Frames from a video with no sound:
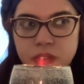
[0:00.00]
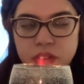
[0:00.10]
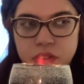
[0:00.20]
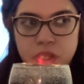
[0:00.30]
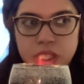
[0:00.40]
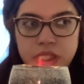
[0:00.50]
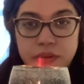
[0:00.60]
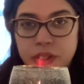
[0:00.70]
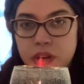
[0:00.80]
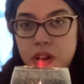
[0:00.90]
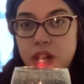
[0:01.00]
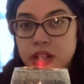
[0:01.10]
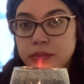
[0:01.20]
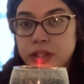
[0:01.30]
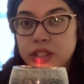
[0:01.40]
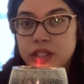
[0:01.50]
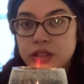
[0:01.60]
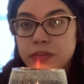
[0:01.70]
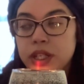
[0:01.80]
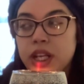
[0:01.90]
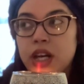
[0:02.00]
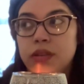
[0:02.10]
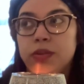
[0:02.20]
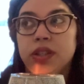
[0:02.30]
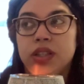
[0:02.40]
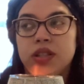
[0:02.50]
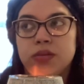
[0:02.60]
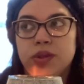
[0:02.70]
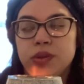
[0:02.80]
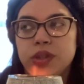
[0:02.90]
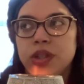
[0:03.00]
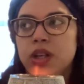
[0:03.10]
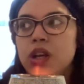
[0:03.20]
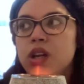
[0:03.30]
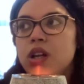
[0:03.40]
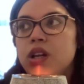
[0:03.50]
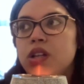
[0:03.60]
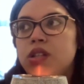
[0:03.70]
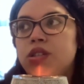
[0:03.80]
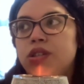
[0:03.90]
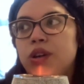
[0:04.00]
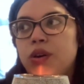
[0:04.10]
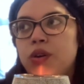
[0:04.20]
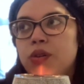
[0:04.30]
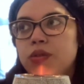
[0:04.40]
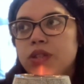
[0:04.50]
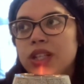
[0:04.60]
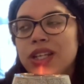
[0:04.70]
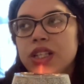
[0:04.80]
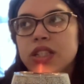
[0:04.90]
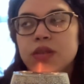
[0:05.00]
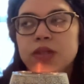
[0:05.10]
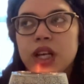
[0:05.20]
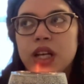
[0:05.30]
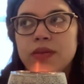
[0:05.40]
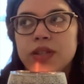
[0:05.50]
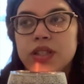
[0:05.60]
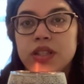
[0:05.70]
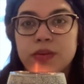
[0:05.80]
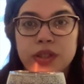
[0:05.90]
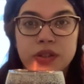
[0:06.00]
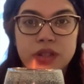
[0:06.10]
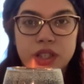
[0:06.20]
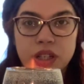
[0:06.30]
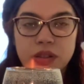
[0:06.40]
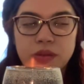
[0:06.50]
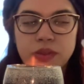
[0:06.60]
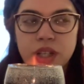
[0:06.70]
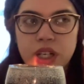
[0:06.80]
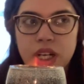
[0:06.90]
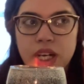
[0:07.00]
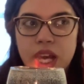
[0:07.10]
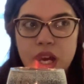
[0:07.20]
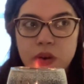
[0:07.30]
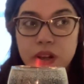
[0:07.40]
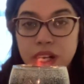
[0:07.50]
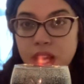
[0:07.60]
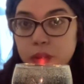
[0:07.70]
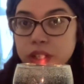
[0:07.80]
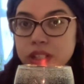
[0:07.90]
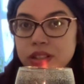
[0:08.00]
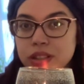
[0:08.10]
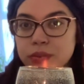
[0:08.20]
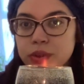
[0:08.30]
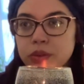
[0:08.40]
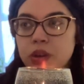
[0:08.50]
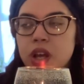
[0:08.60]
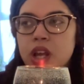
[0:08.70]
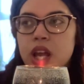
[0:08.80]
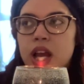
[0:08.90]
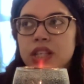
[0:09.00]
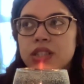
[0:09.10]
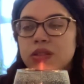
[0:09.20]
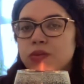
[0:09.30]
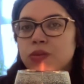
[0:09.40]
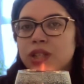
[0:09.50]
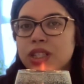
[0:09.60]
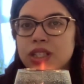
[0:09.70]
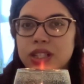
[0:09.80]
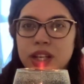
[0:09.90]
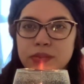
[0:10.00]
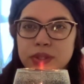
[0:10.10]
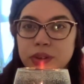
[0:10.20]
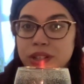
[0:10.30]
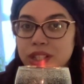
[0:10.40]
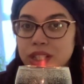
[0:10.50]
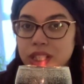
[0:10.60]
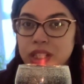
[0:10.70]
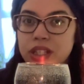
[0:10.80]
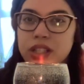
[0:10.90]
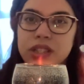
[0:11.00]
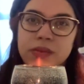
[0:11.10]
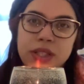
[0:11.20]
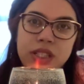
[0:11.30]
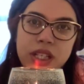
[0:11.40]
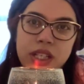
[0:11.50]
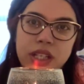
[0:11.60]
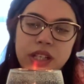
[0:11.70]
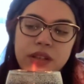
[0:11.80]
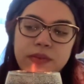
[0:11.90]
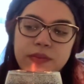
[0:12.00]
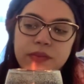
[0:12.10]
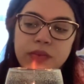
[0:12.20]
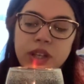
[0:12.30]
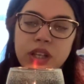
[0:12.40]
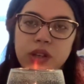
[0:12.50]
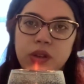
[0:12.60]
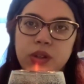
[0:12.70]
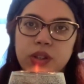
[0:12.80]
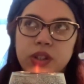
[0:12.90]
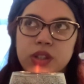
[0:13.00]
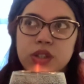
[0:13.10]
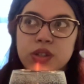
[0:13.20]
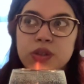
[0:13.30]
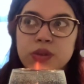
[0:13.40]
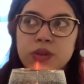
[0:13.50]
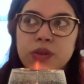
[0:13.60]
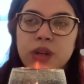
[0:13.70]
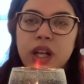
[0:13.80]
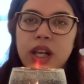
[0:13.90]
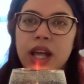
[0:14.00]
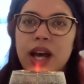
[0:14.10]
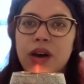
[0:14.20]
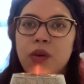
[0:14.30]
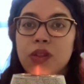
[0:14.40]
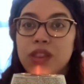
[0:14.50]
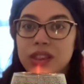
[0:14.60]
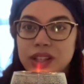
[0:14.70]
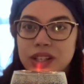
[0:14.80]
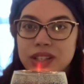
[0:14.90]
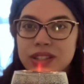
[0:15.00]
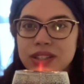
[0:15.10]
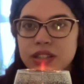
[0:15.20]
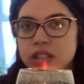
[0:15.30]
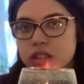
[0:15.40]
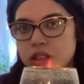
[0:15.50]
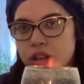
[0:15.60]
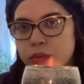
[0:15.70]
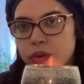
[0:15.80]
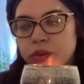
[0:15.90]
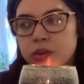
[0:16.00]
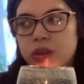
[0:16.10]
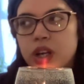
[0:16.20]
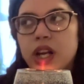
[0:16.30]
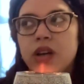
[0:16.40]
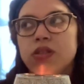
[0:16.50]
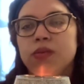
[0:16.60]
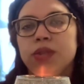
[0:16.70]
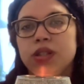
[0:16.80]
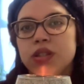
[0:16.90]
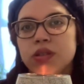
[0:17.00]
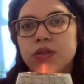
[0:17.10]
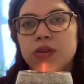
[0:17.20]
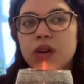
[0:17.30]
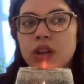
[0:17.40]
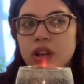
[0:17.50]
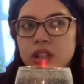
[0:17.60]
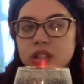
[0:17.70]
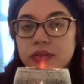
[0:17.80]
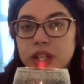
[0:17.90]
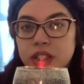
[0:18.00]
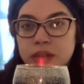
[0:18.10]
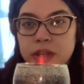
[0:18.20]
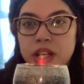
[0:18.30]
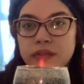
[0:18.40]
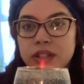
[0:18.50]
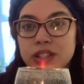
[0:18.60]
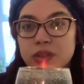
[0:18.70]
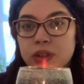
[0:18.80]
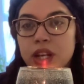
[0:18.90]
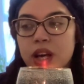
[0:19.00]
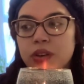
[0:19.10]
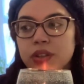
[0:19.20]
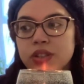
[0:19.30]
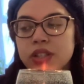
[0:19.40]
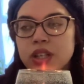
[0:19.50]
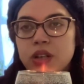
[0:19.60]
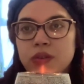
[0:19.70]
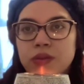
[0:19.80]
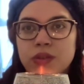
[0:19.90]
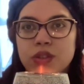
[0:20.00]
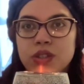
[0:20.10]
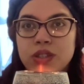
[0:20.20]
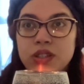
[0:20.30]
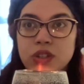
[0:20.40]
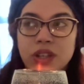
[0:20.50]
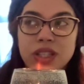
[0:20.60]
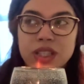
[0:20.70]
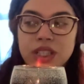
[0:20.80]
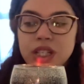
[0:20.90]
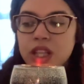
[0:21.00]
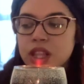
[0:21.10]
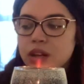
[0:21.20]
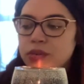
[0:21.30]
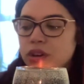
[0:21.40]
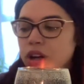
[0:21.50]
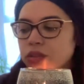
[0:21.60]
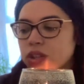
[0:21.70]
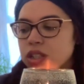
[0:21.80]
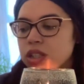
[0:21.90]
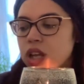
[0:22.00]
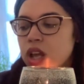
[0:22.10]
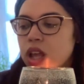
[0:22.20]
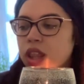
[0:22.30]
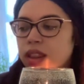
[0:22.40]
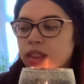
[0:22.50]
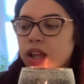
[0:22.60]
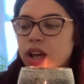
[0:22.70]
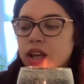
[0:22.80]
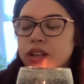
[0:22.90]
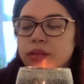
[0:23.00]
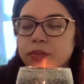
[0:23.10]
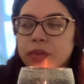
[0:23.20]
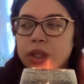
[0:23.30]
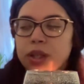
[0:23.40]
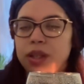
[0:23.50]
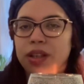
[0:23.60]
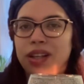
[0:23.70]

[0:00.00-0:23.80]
trying to figure out how to put it into play, how to put it into motion. So, taking some time to sit with yourself and allow clarity to come through as to what steps are needed to be taken in order to allow this to, to come through or allow something to to finally manifest to allow yourself to start seeing that progress that may